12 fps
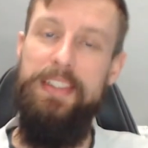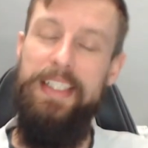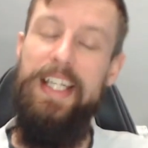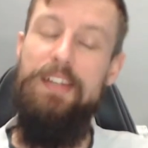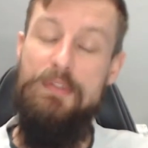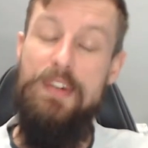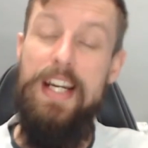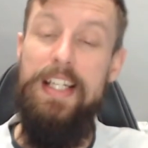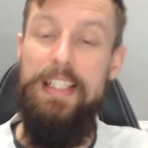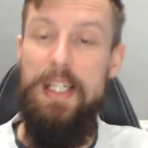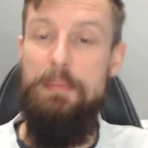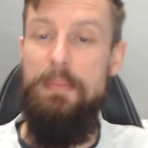It
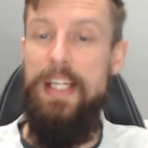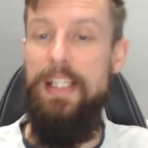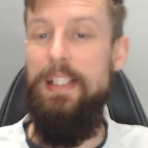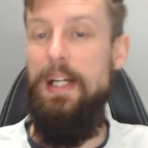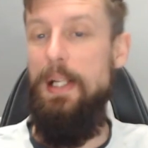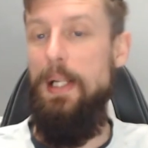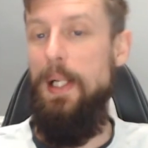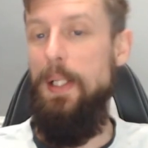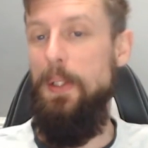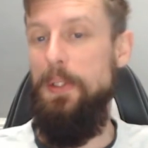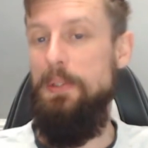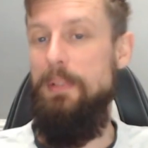really did mean a
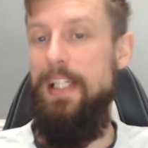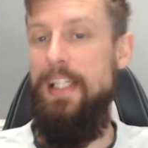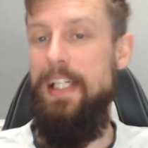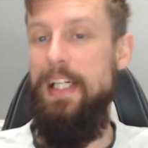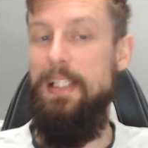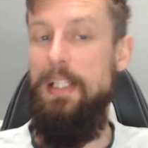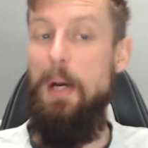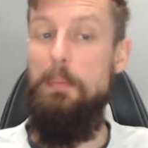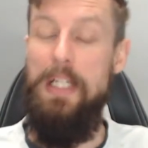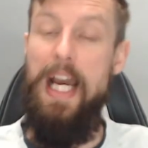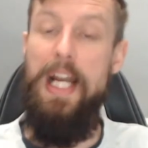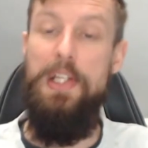lot to me, and I'm
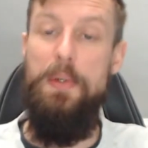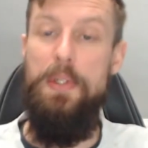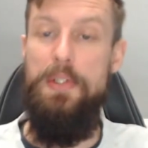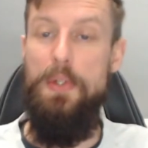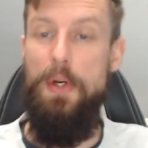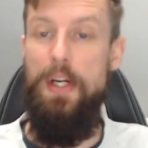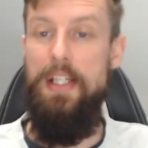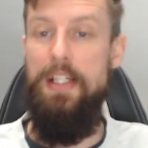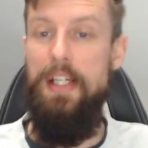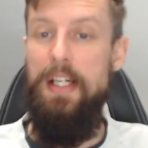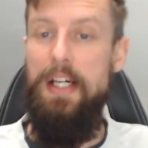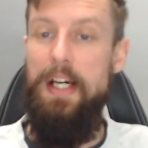glad you enjoyed
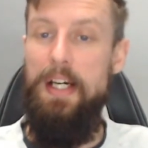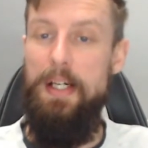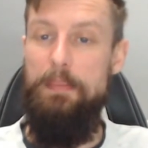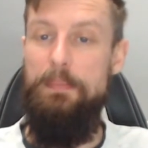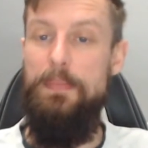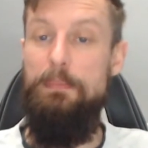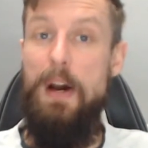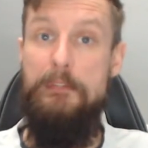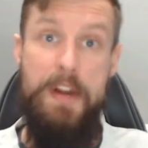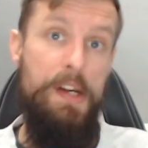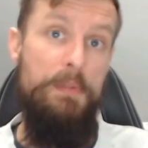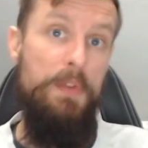my
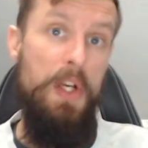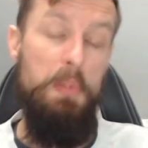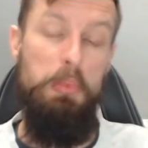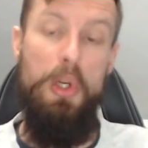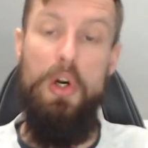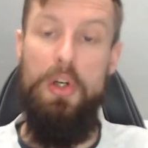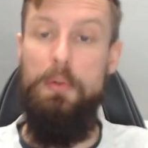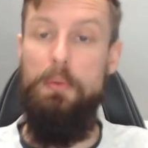very first blog.